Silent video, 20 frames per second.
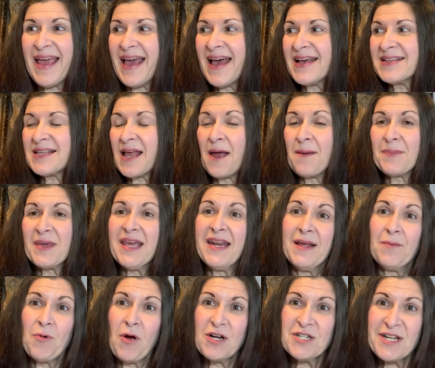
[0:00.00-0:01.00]
as I'm
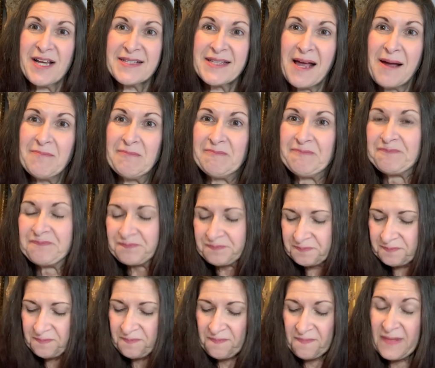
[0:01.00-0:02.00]
kitting projects up.
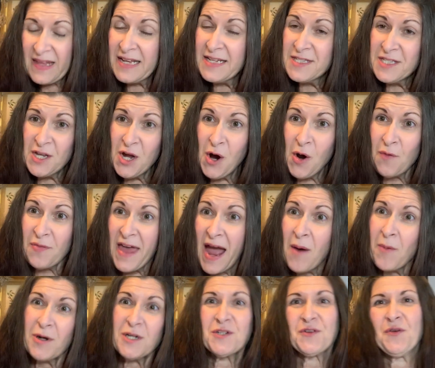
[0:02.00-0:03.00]
So
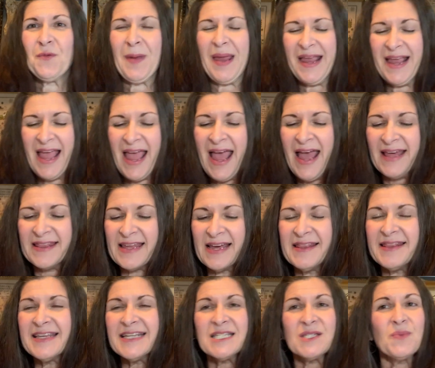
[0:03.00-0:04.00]
that works for me.
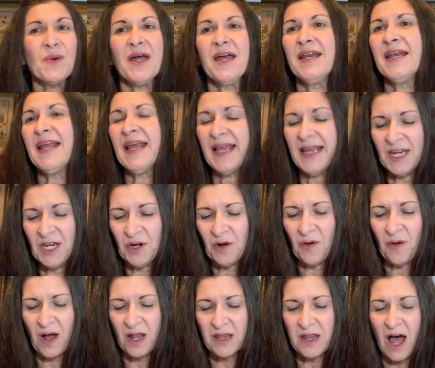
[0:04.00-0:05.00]
Then this one, you
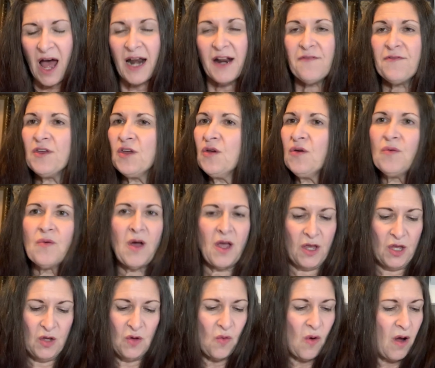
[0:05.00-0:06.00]
know, a lot of you,
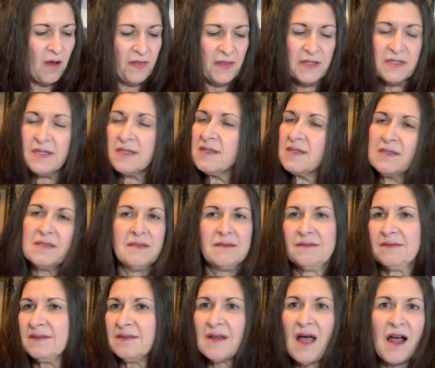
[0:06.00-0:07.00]
you this is
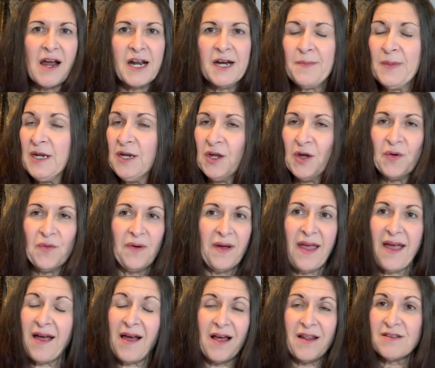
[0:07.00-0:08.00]
not going to be new.
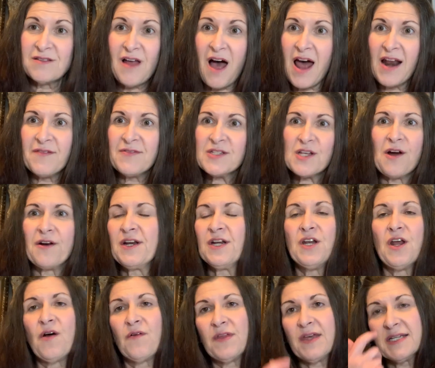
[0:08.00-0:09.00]
A lot of us already
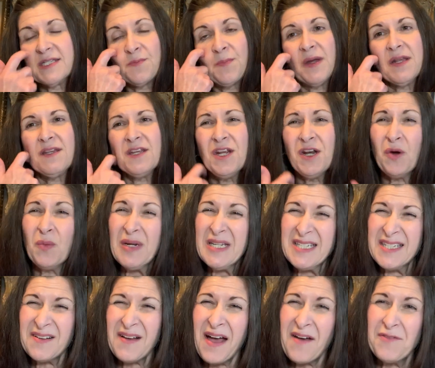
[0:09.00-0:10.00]
know this, but you know, we
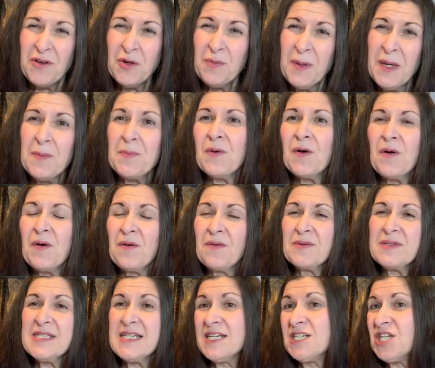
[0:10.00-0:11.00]
still have new people
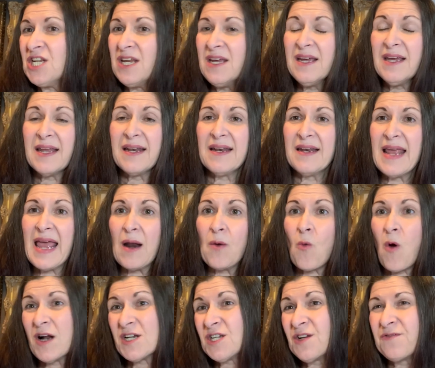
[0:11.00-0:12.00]
stitching and, and
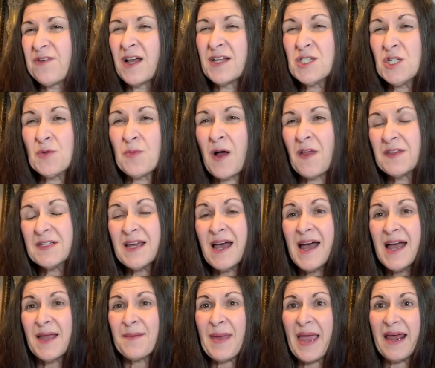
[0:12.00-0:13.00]
washing floss tube all the
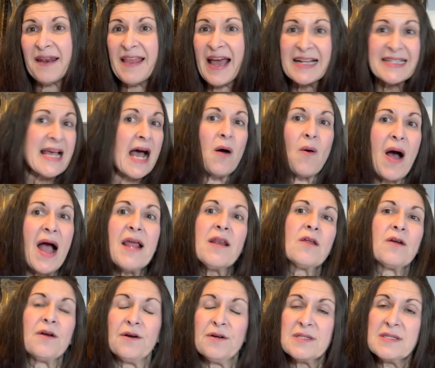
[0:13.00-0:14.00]
time. And that's how I
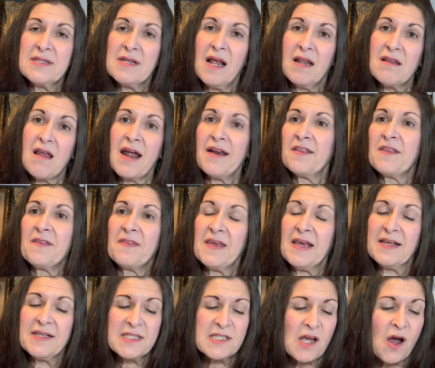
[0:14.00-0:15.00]
learned a lot of the
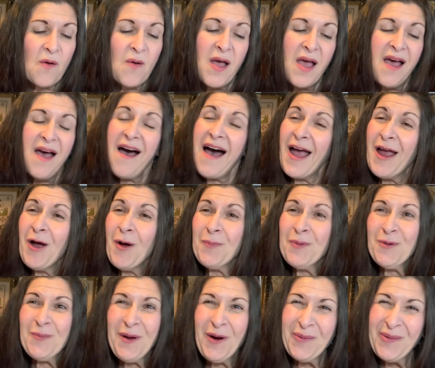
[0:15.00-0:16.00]
things. So I hope
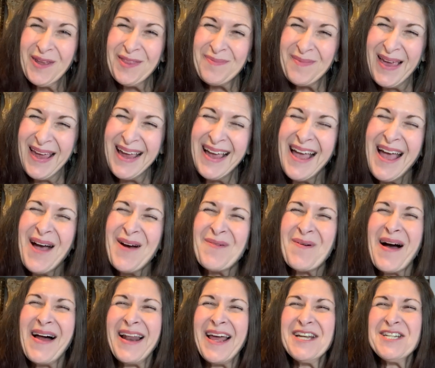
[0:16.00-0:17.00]
you'll bear with me
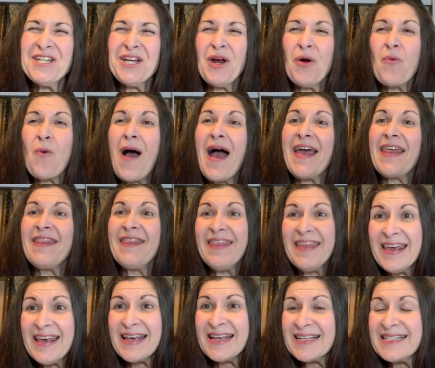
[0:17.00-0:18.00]
while I share why
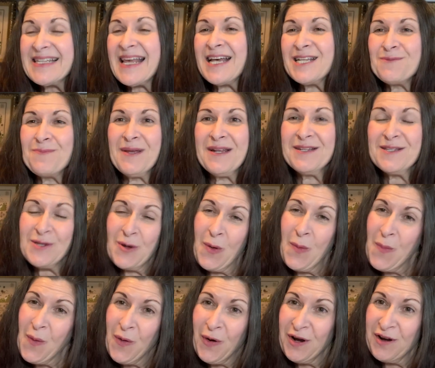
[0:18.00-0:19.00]
this has been so
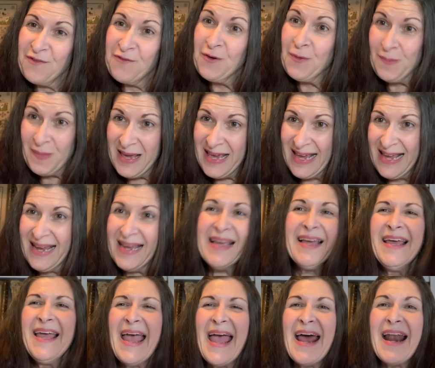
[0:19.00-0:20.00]
important for me.
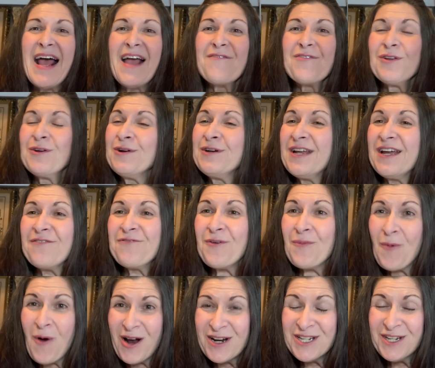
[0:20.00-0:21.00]
And I've learned it
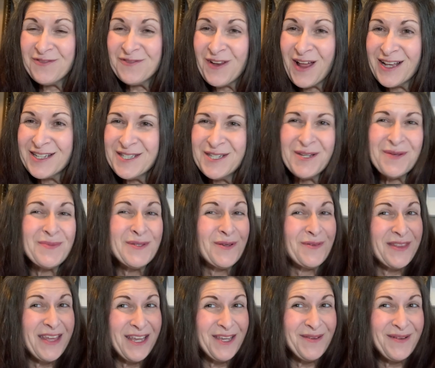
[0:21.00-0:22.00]
from watching floss tube. So
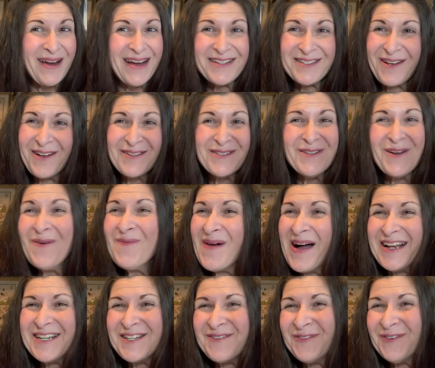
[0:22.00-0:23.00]
thank you guys all so
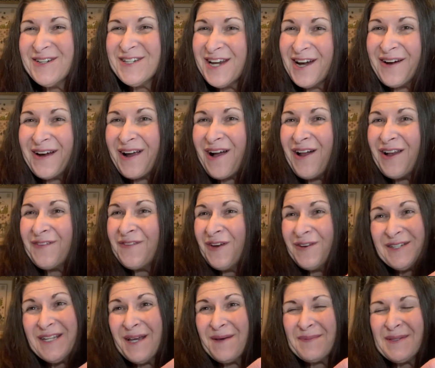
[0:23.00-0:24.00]
much for sharing all of your
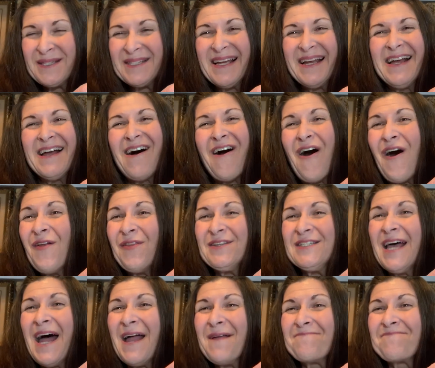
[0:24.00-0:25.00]
tips all the
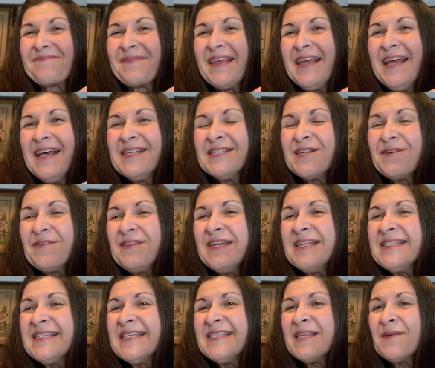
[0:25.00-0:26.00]
time. So
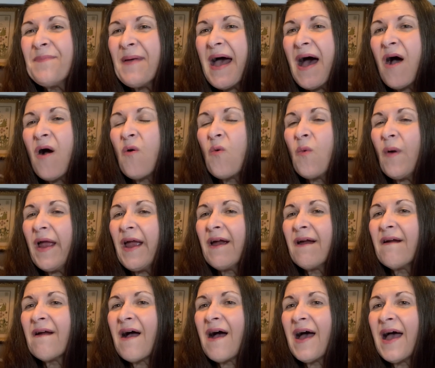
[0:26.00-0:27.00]
this is about
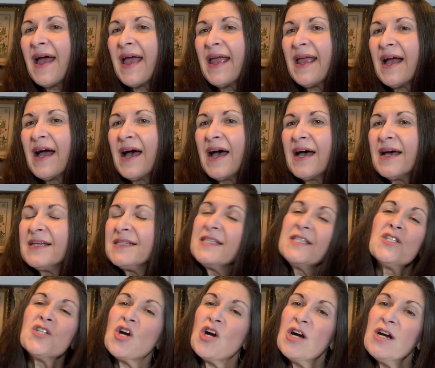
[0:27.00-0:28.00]
where I uh,
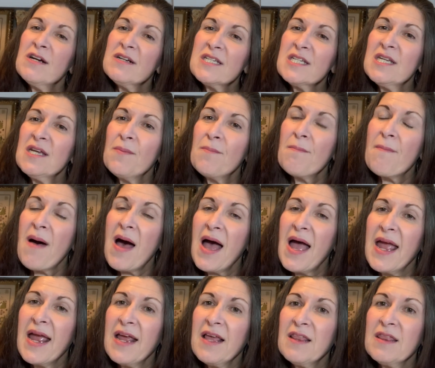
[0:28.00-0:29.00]
start
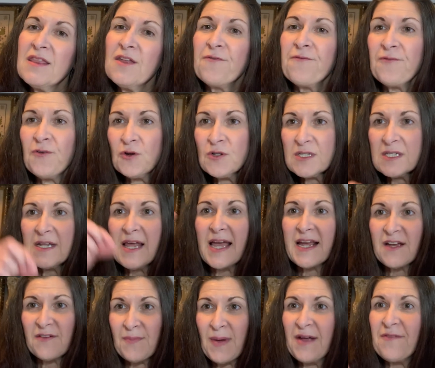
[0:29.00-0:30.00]
my the first
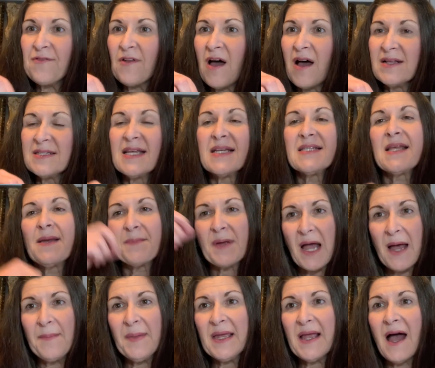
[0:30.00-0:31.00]
leg of my floss as I'm
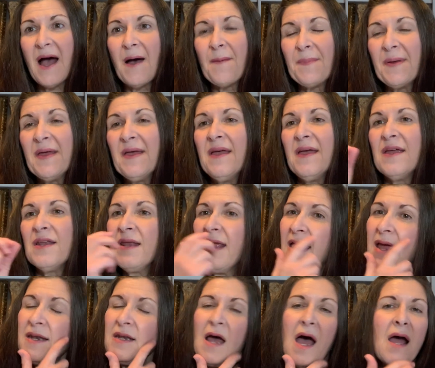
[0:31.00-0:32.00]
coming up
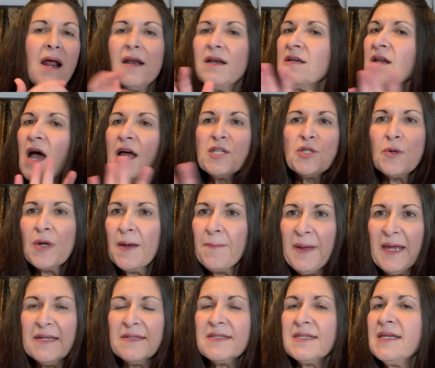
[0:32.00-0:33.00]
and not, not doing a
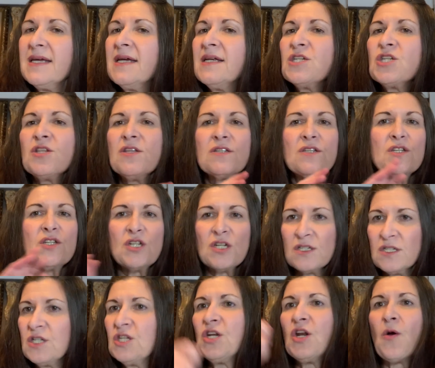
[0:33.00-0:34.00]
pin stitch. This is
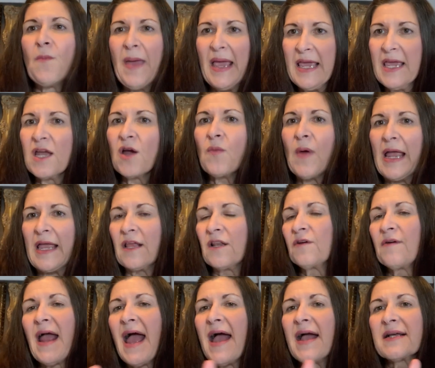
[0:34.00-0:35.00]
just, you know, making a
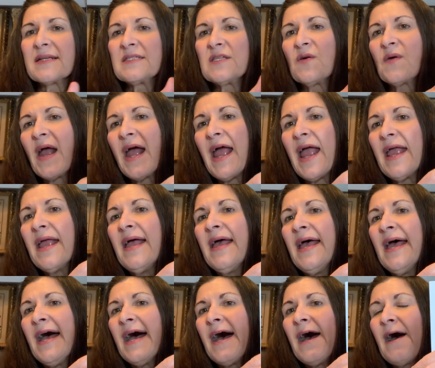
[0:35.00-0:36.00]
regular X, okay?
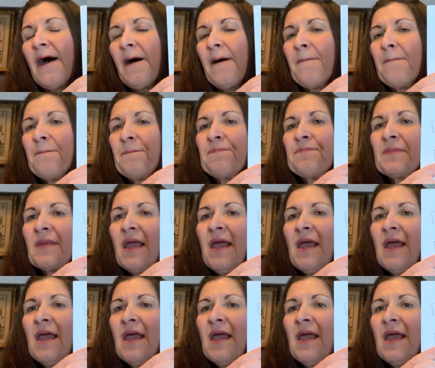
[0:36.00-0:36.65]
Um,